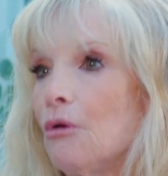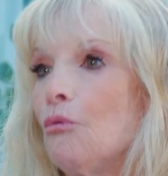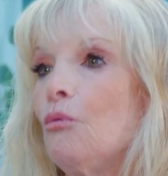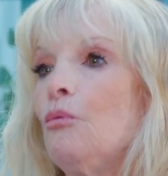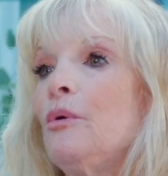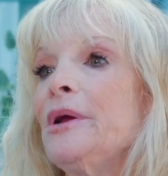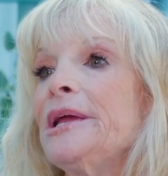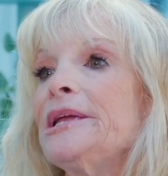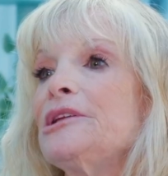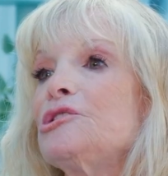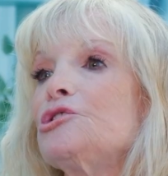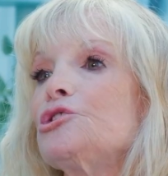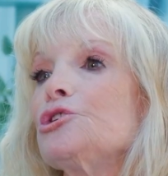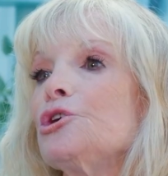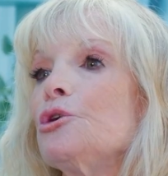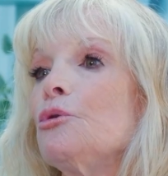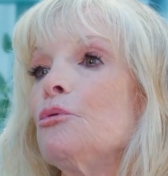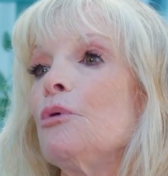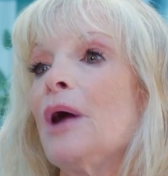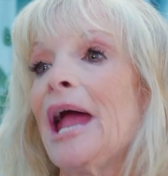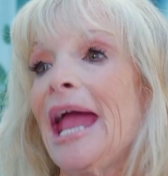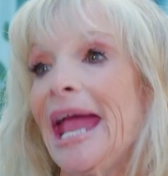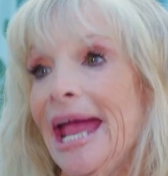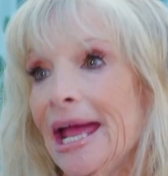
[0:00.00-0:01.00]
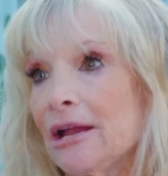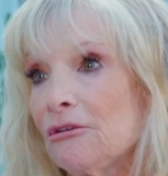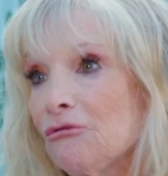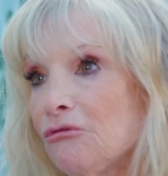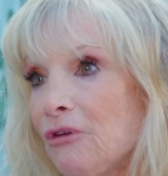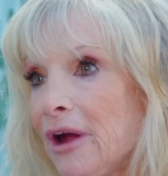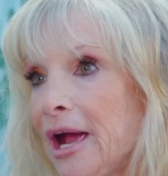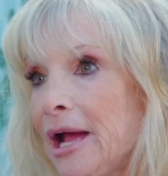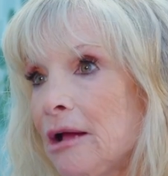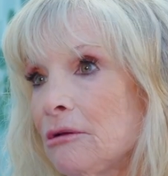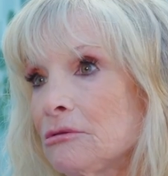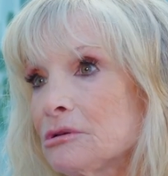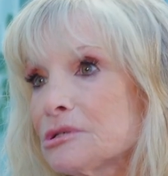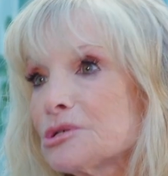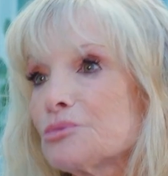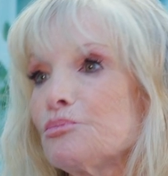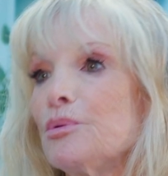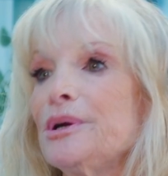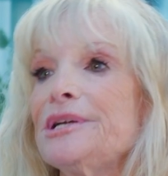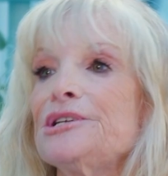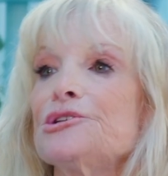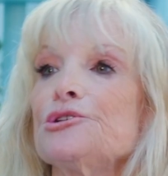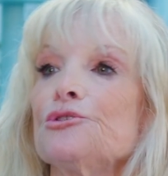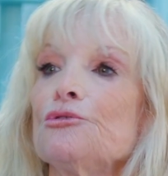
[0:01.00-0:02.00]
we do handrails,
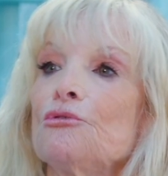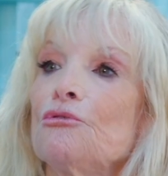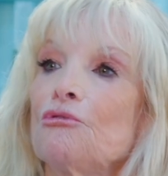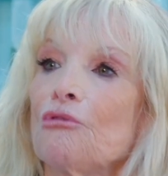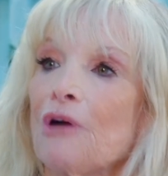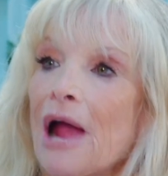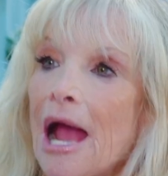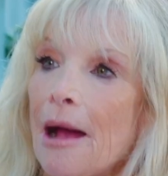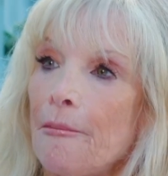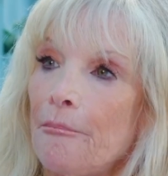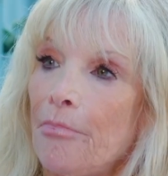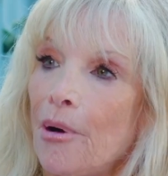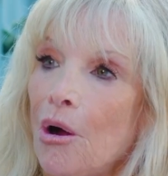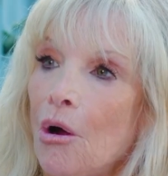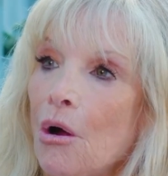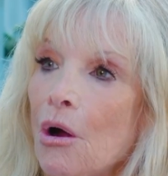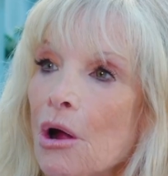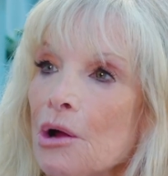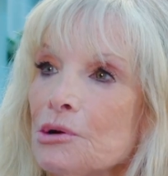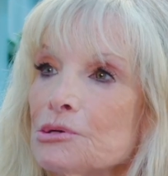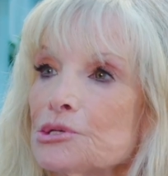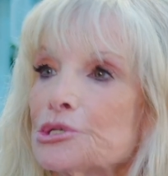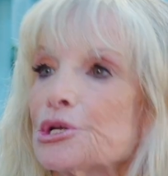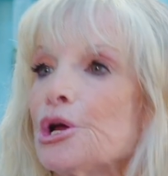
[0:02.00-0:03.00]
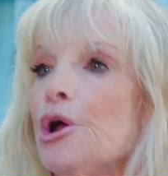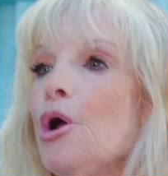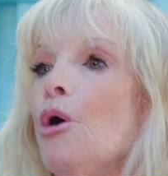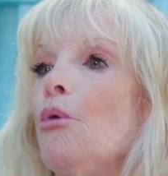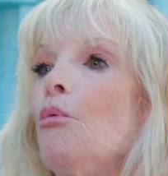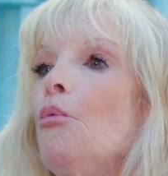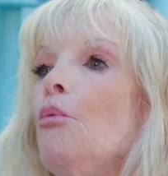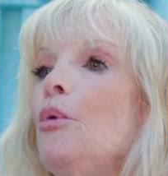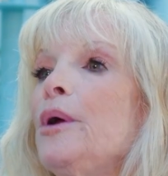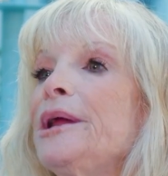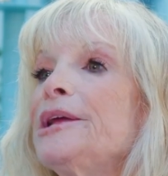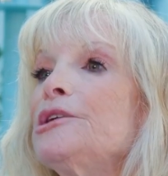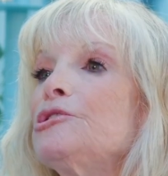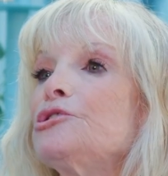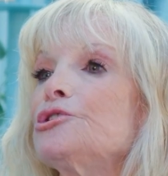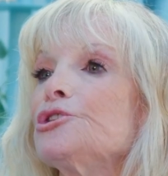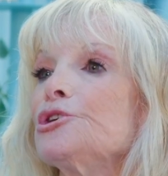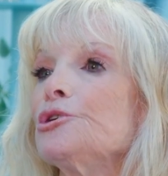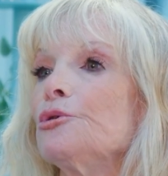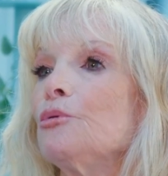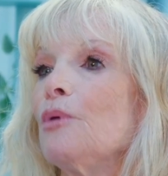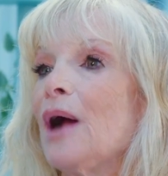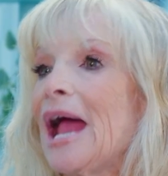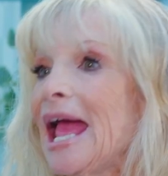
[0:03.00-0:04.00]
we do grab bars, we
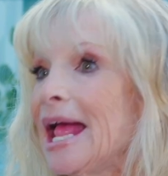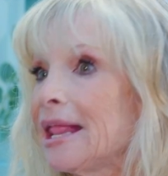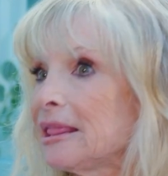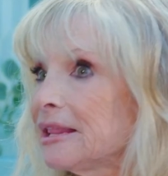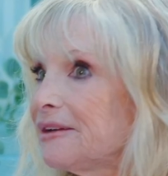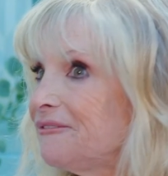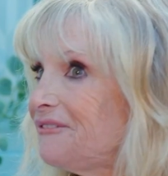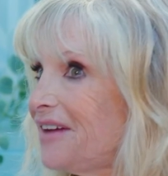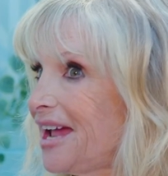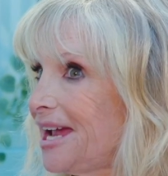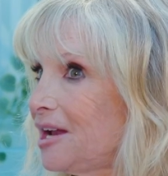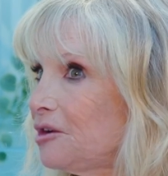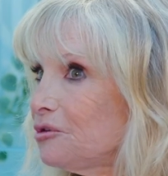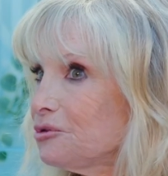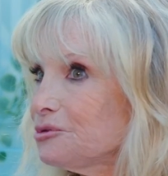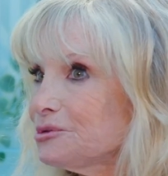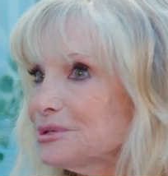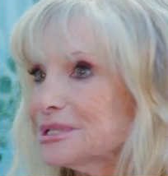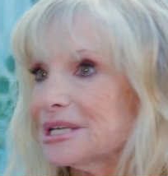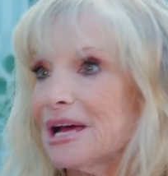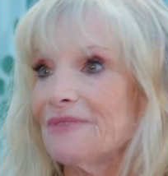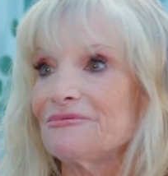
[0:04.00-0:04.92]
do elevators.